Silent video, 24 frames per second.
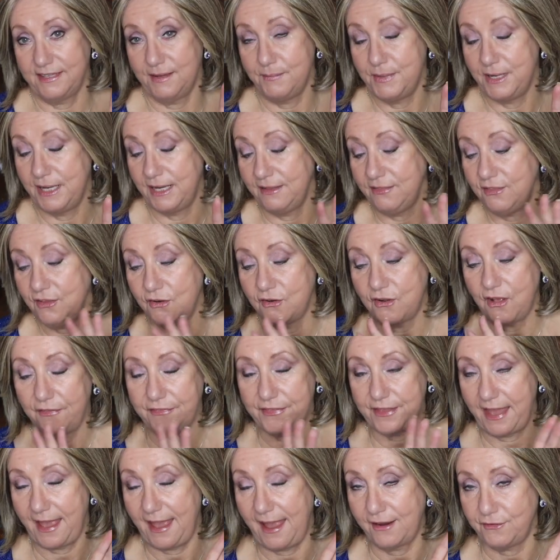I mean, I thought all
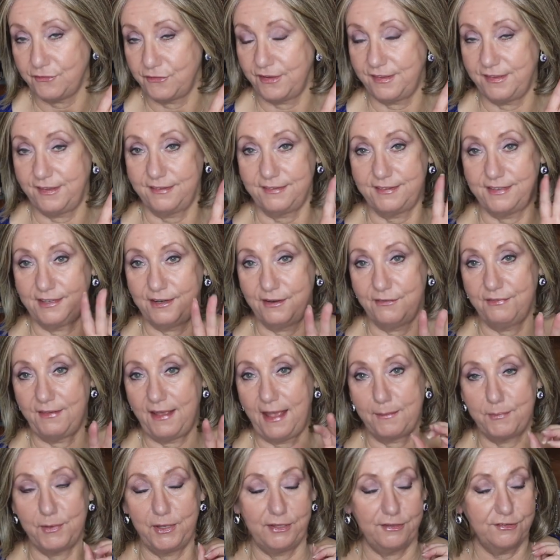the actresses did a
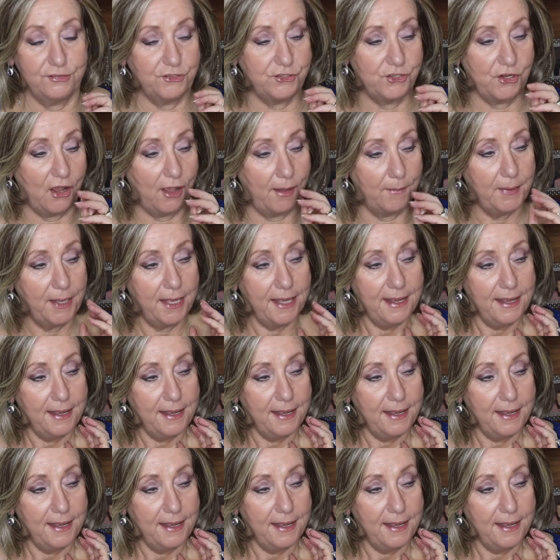fabulous job